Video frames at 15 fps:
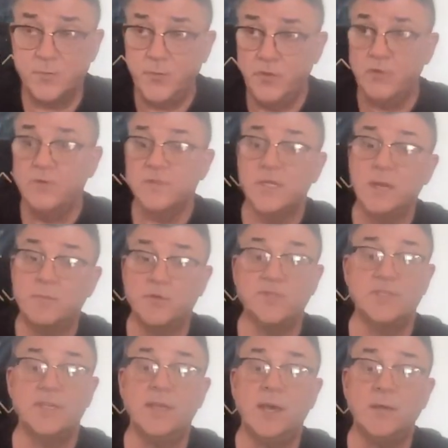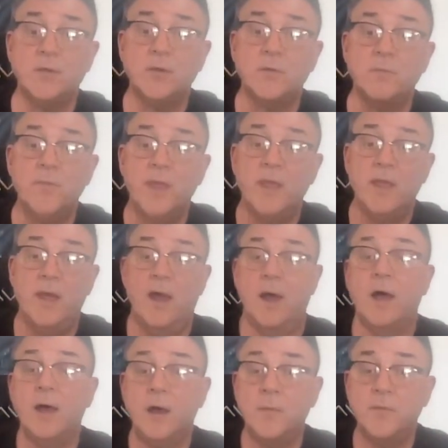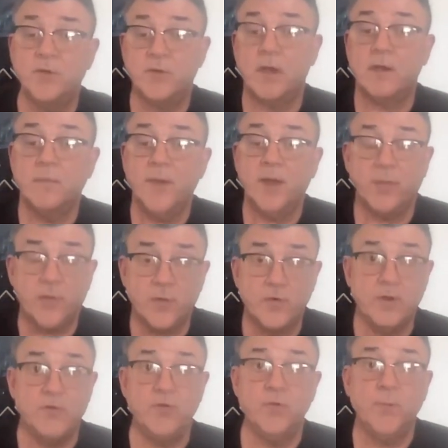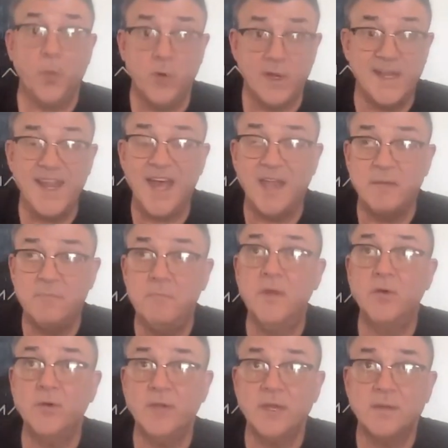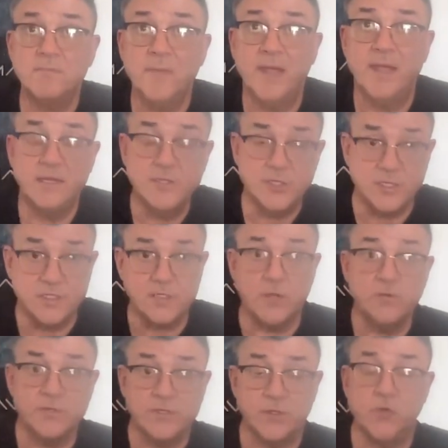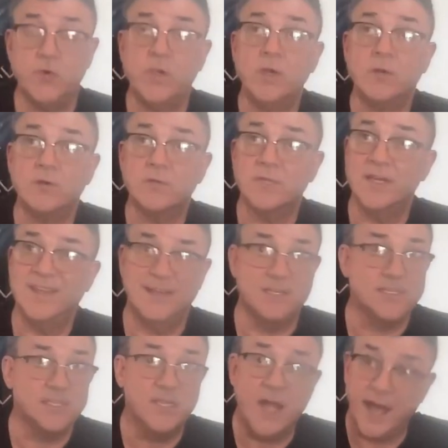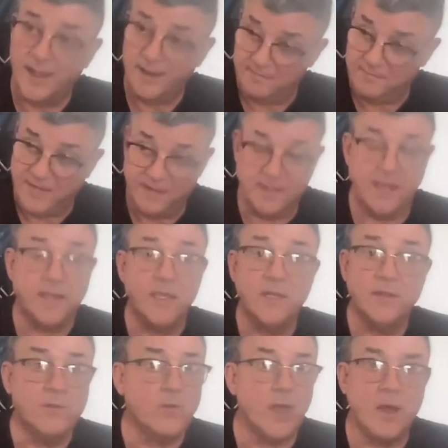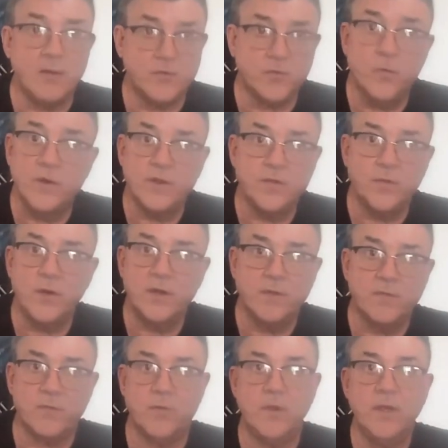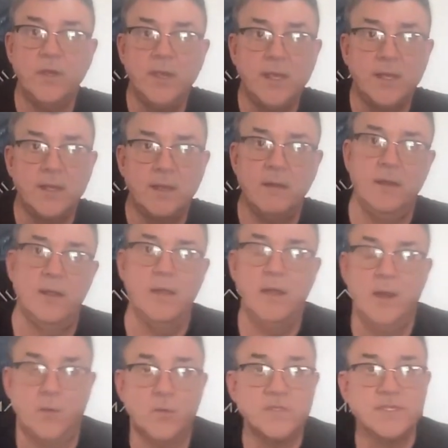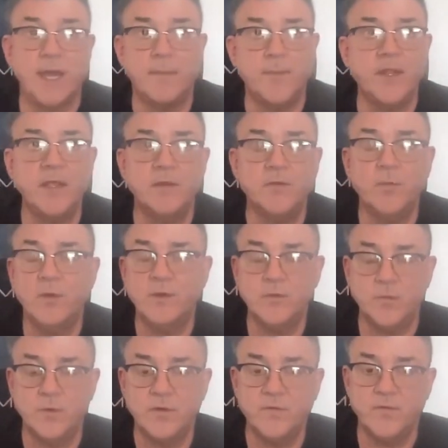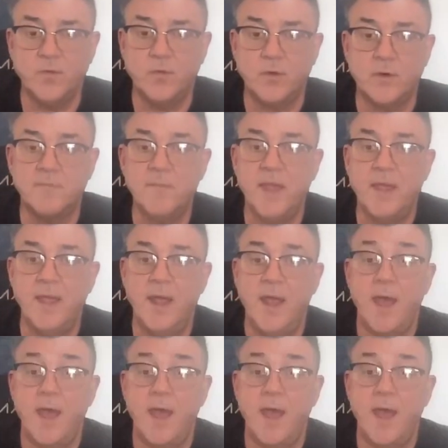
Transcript: So put those numbers together, um, you're talking about 32.9 million in just those two years. That's not taking into account 2023 and what's happening in 2024.